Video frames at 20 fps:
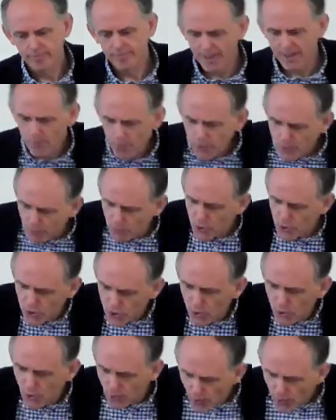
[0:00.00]
and would have
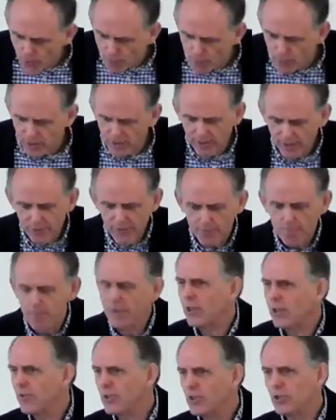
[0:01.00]
just got on with living my
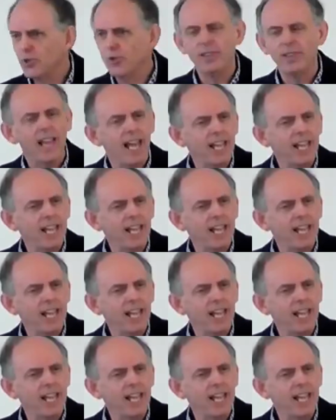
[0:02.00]
Christian